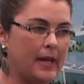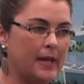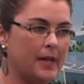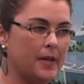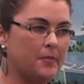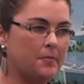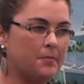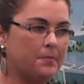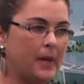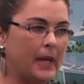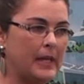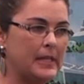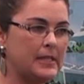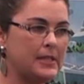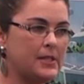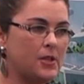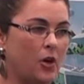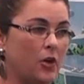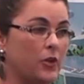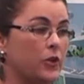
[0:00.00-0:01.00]
uh,
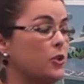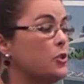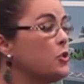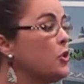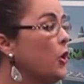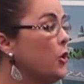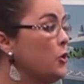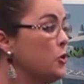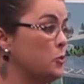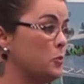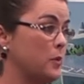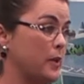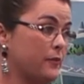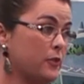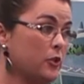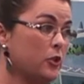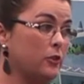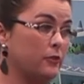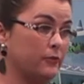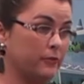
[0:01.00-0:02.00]
based on the total
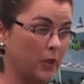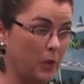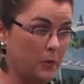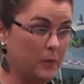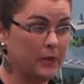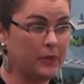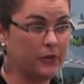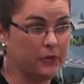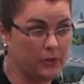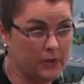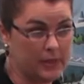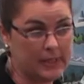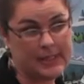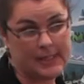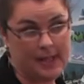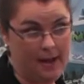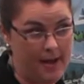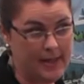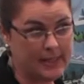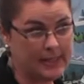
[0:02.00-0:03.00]
revenue flowing through the
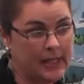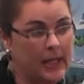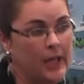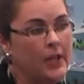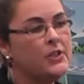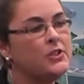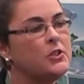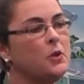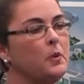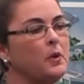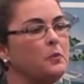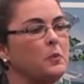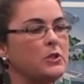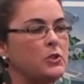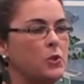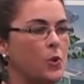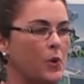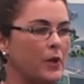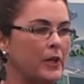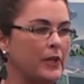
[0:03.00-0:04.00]
site. Mm. So when we're
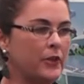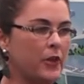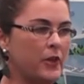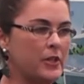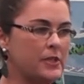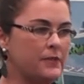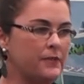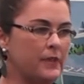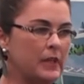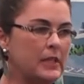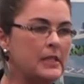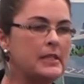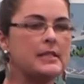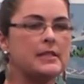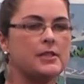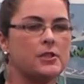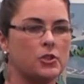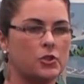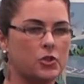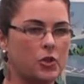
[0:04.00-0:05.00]
talking those figures,
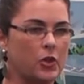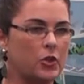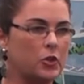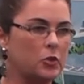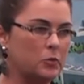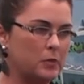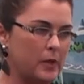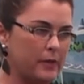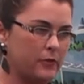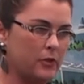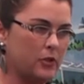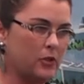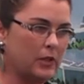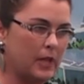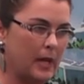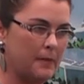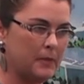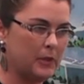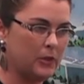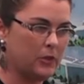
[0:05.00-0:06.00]
it's the total
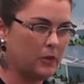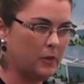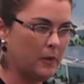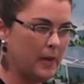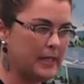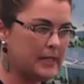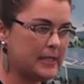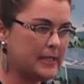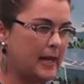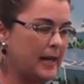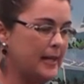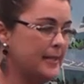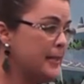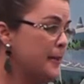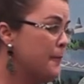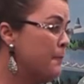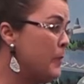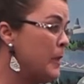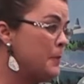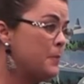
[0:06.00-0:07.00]
revenue coming through our site.
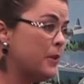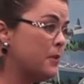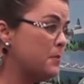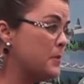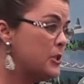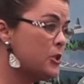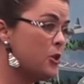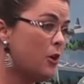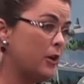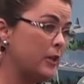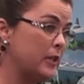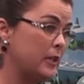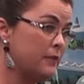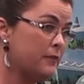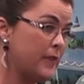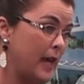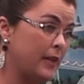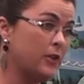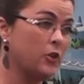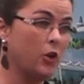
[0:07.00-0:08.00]
But the majority
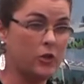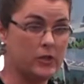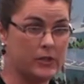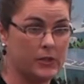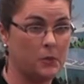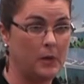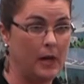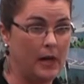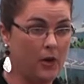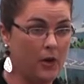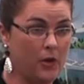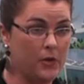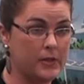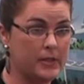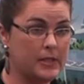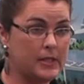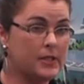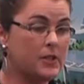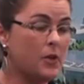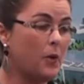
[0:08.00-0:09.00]
of that goes to our
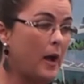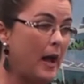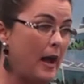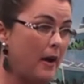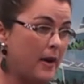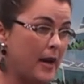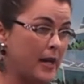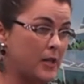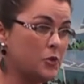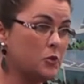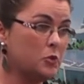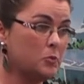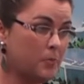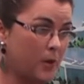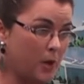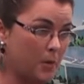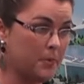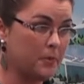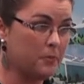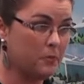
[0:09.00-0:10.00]
host. So our actual
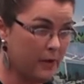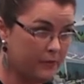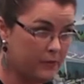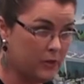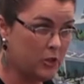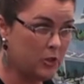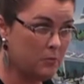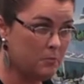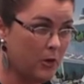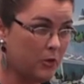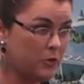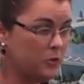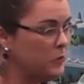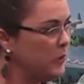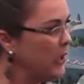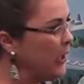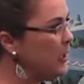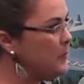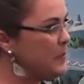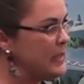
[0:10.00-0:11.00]
POPA revenue model
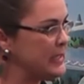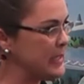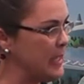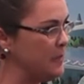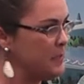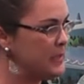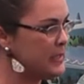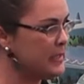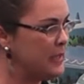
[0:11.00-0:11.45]
will only be 10%